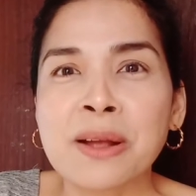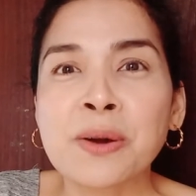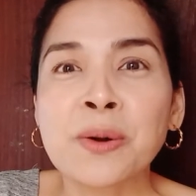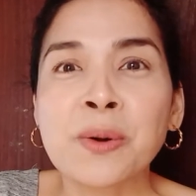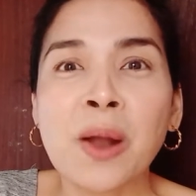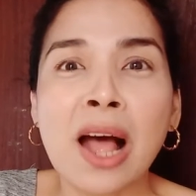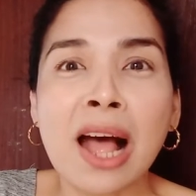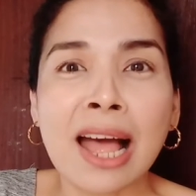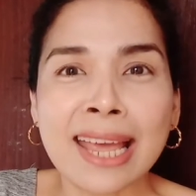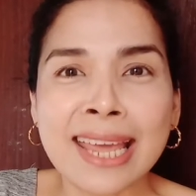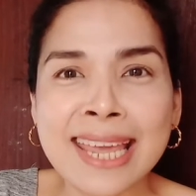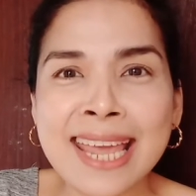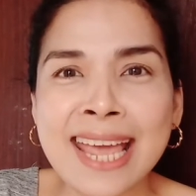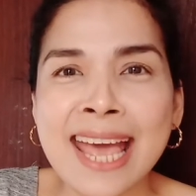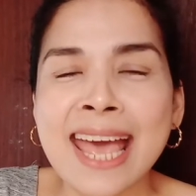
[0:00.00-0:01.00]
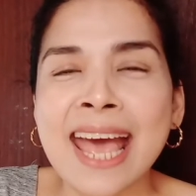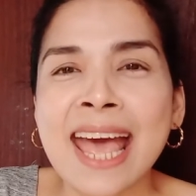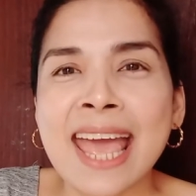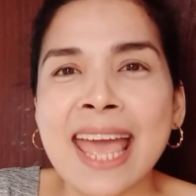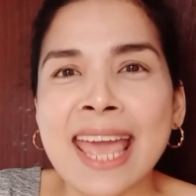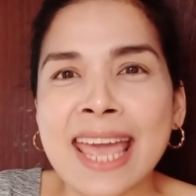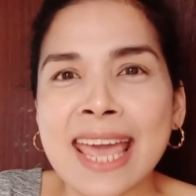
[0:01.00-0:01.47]
cry
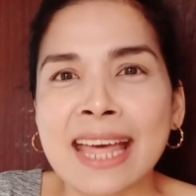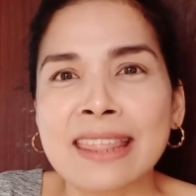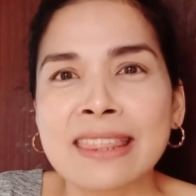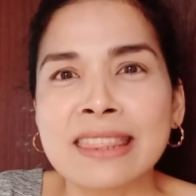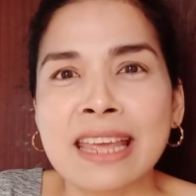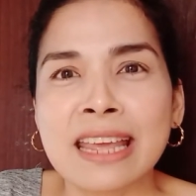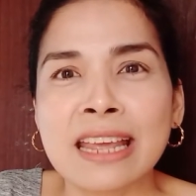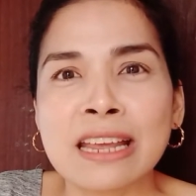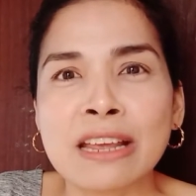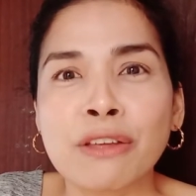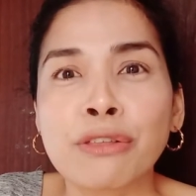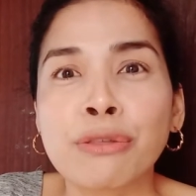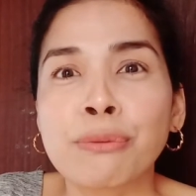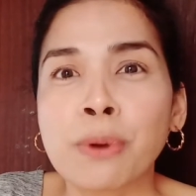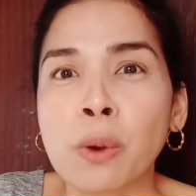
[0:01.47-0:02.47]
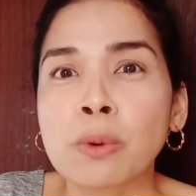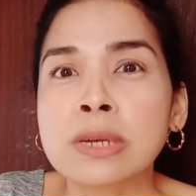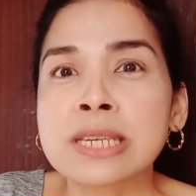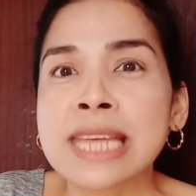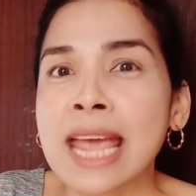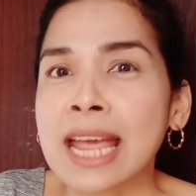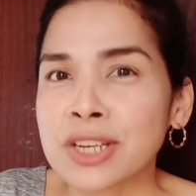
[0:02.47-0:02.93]
and they throw
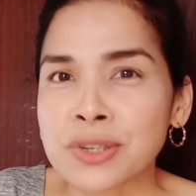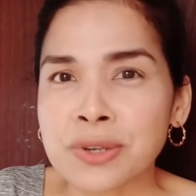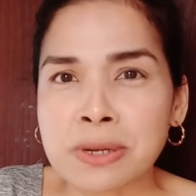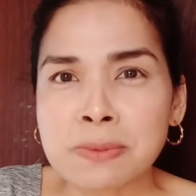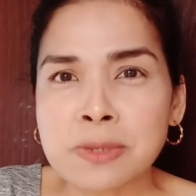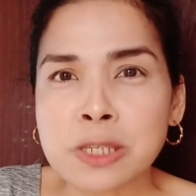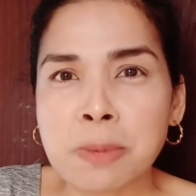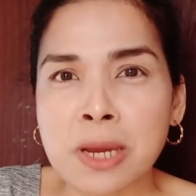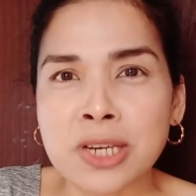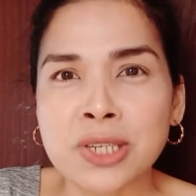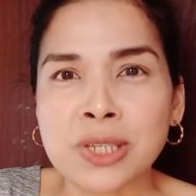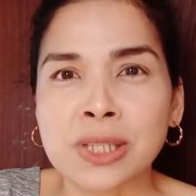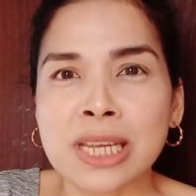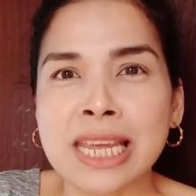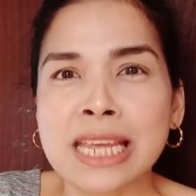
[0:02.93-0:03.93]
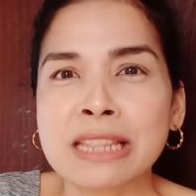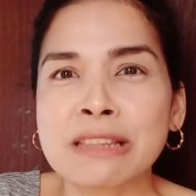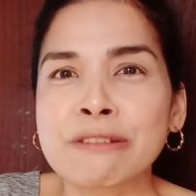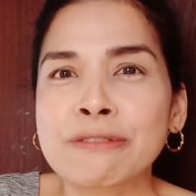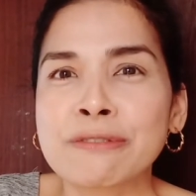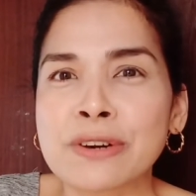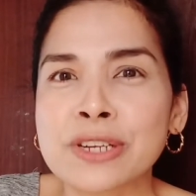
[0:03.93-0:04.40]
tantrums, especially in
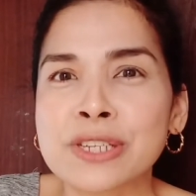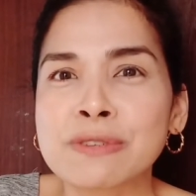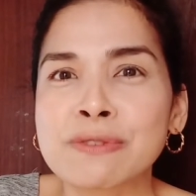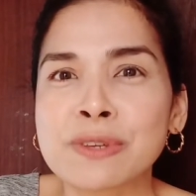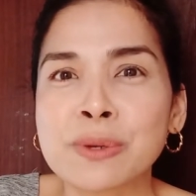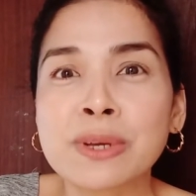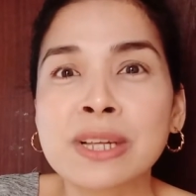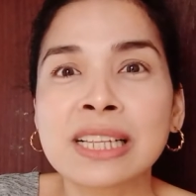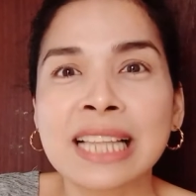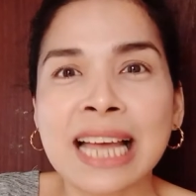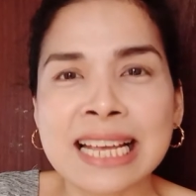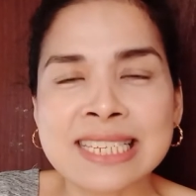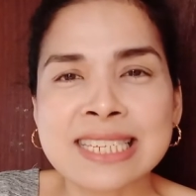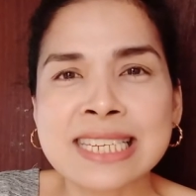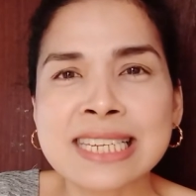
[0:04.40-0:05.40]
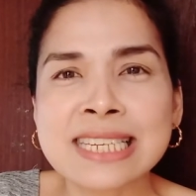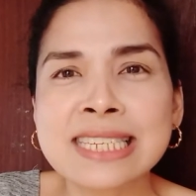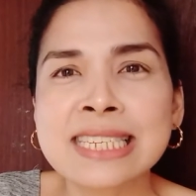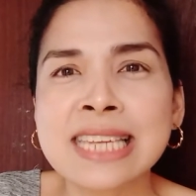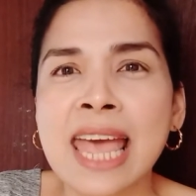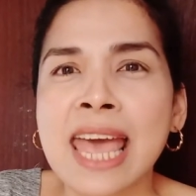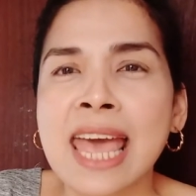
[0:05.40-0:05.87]
the first few
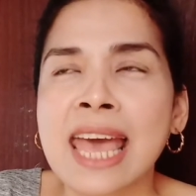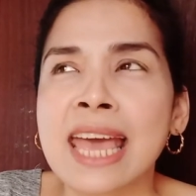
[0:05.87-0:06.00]
classes.